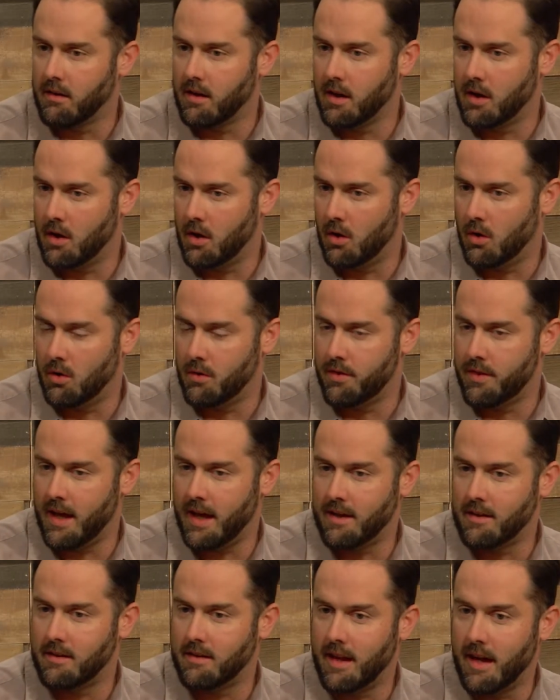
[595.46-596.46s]

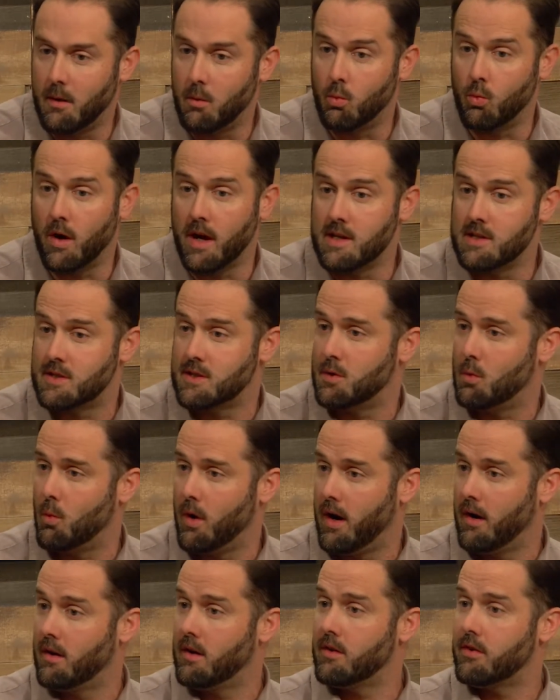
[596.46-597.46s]
that raises
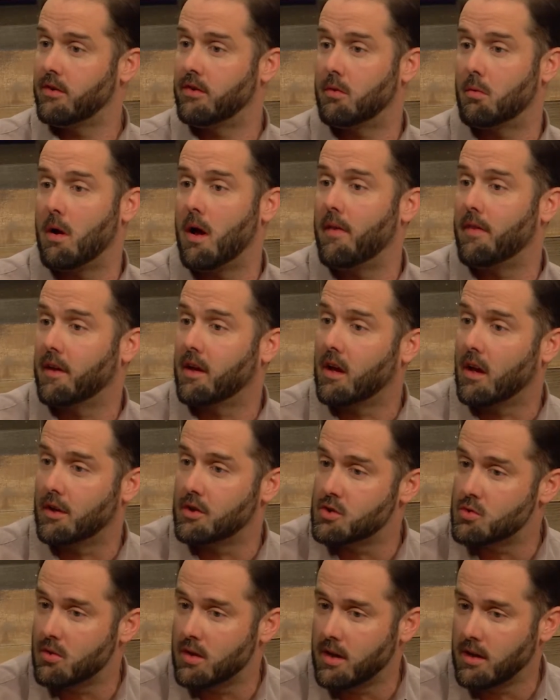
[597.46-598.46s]
awareness throughout the
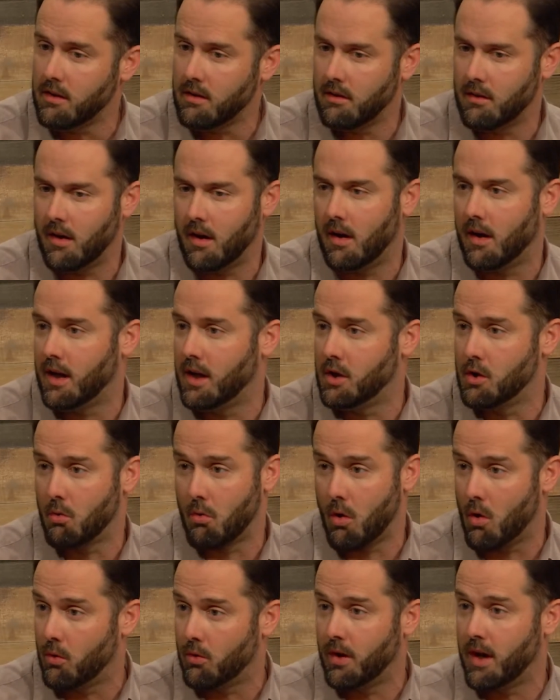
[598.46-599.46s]
country, in
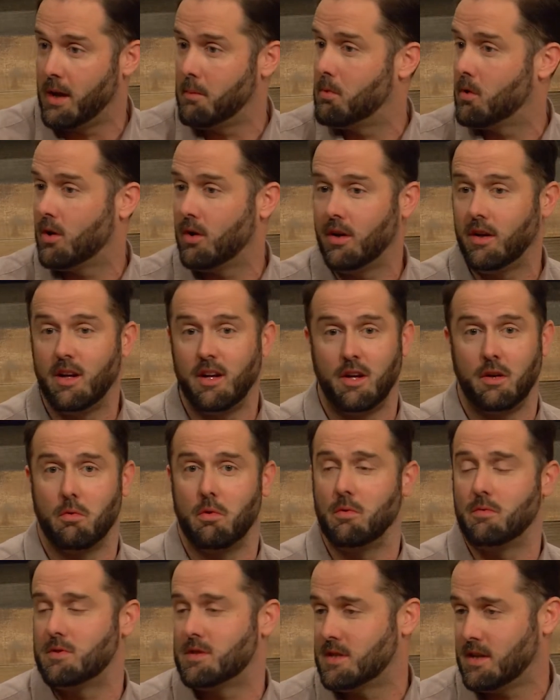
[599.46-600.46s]
your own neighborhood, in your
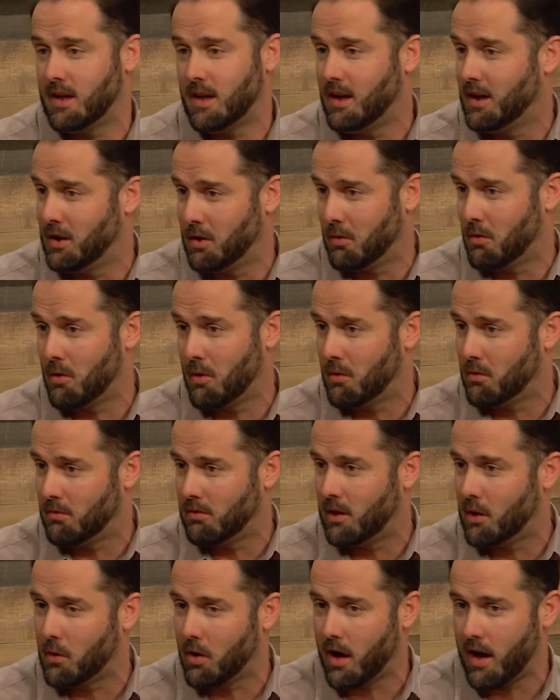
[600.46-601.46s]
own city, in your
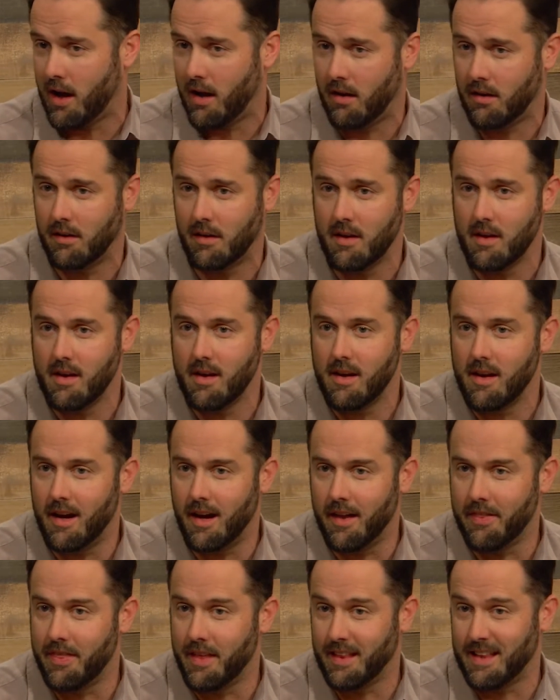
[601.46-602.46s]
own locale,
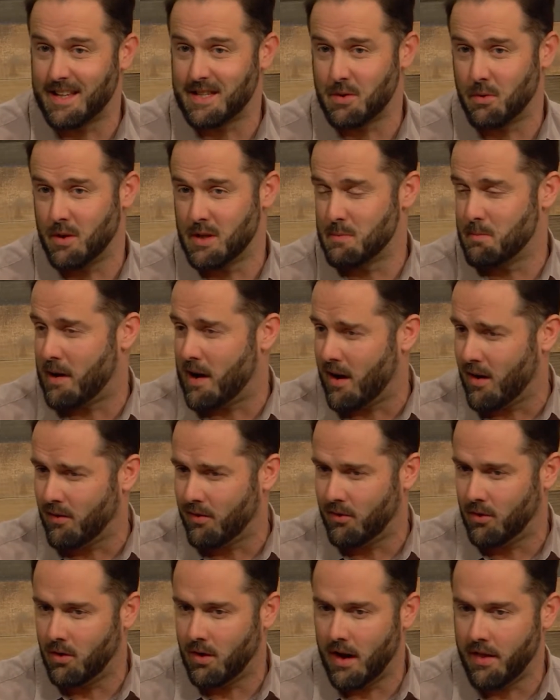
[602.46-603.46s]
I think that's always
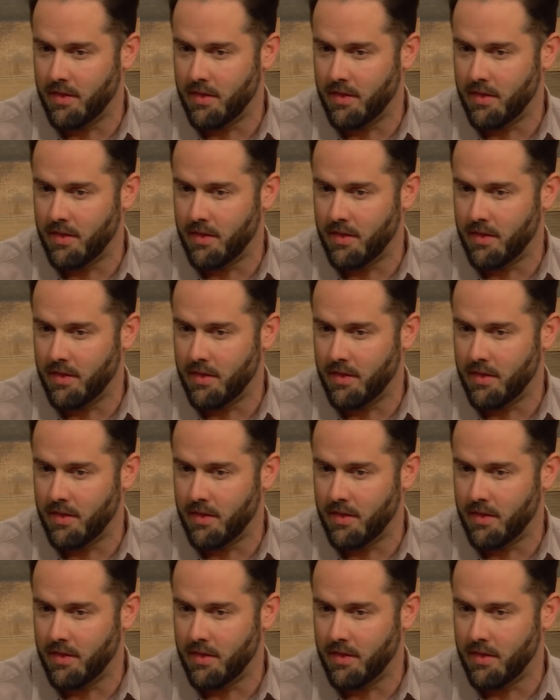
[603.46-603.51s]
powerful. I